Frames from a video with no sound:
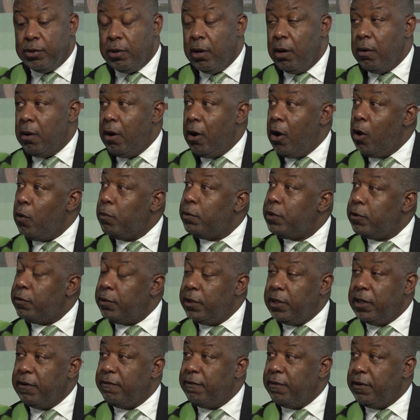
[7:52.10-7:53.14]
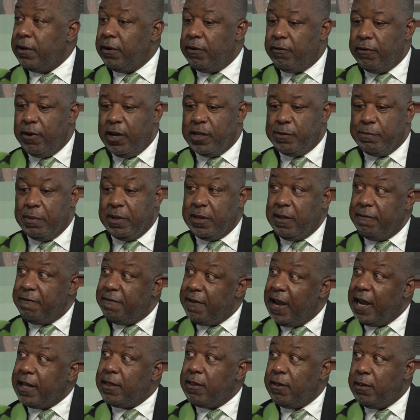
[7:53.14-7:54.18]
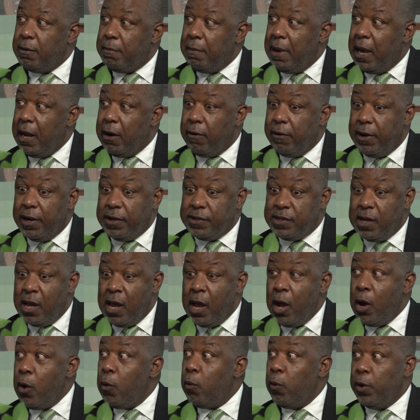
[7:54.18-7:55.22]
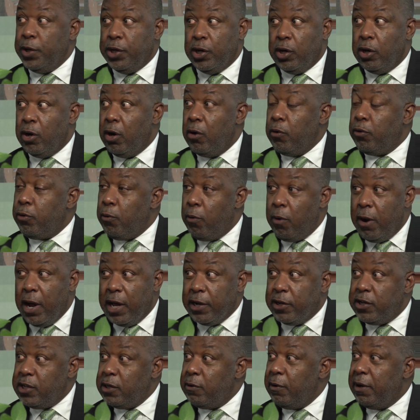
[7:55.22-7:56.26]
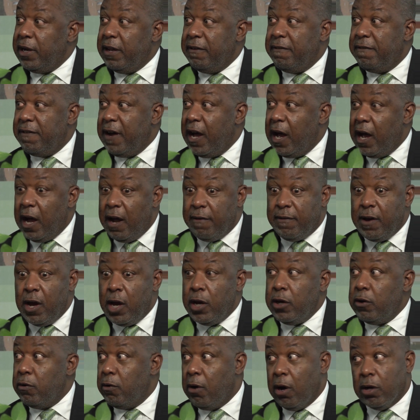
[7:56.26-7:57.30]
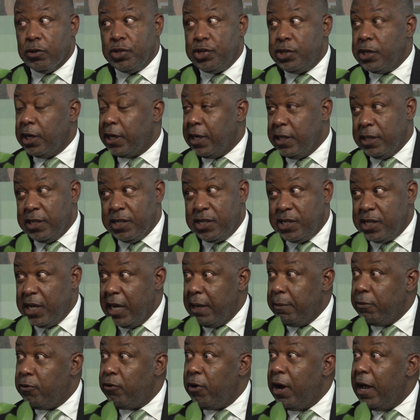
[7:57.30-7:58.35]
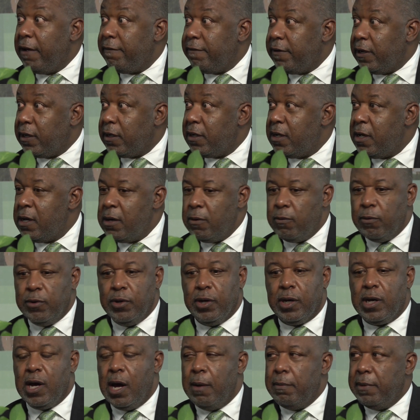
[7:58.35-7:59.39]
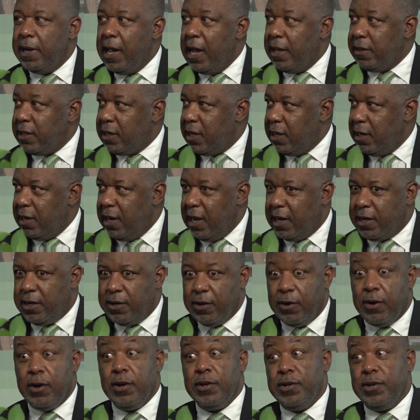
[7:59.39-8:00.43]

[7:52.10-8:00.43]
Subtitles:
you go home to a different address, but the fact of the matter is, when you go around 285, you're all stuck in the same traffic. When you come down the connector,